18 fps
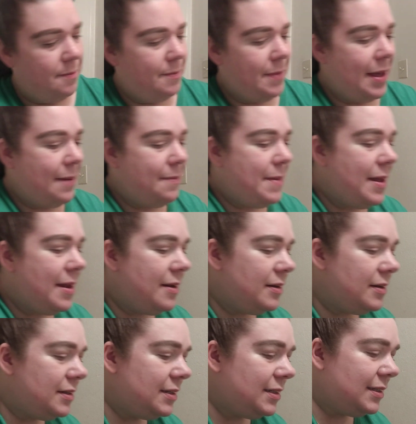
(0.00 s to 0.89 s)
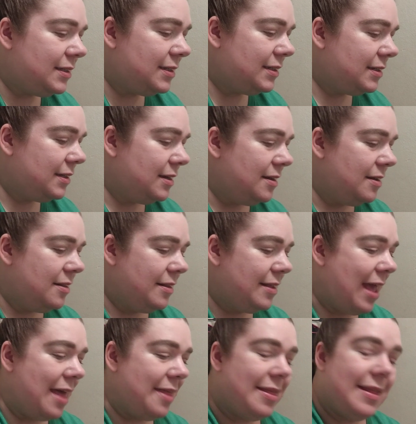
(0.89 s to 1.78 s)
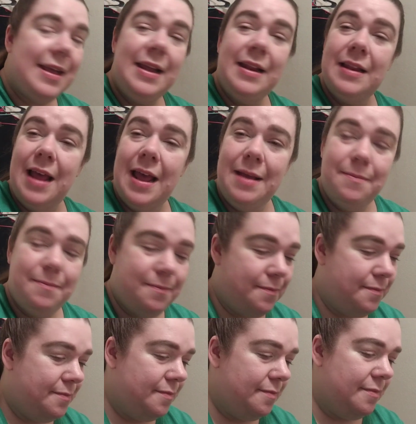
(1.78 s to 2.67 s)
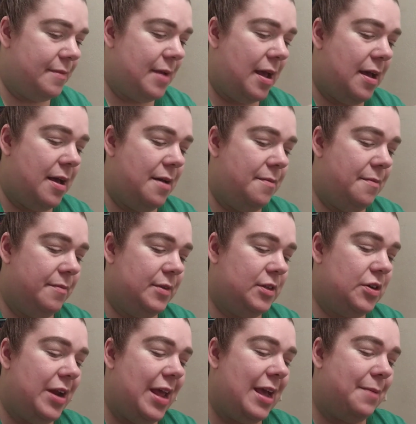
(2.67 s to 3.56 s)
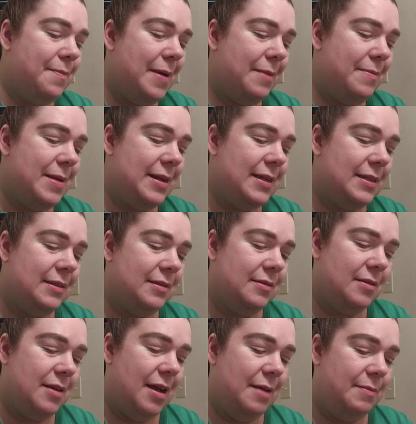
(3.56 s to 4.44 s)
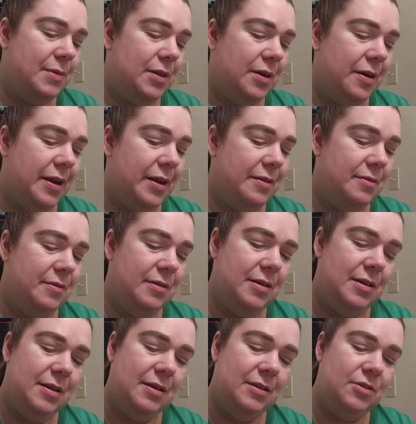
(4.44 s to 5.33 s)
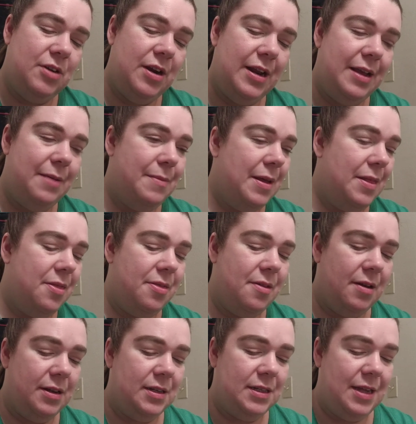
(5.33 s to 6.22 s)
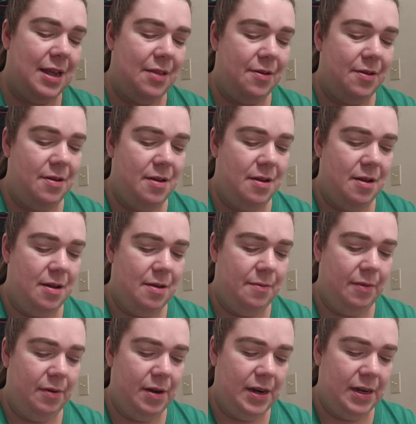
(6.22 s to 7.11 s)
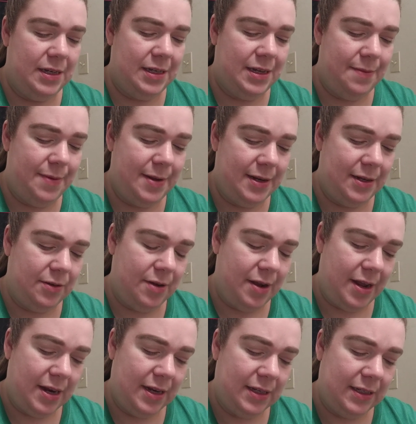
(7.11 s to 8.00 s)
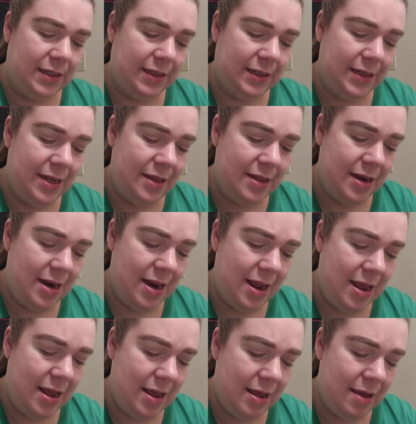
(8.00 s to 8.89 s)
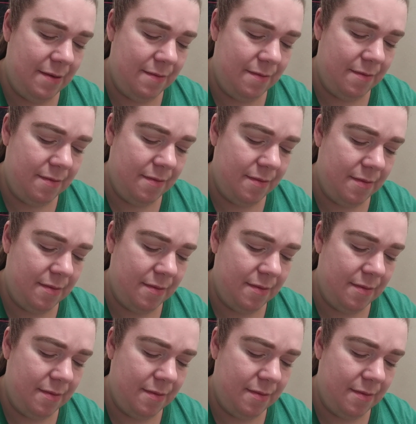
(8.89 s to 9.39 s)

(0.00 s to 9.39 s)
Pigments, Kathleen Light Zodiac Pigments. I'm sorry, trying to get my thoughts together. I'm going to tip it so I can see the name.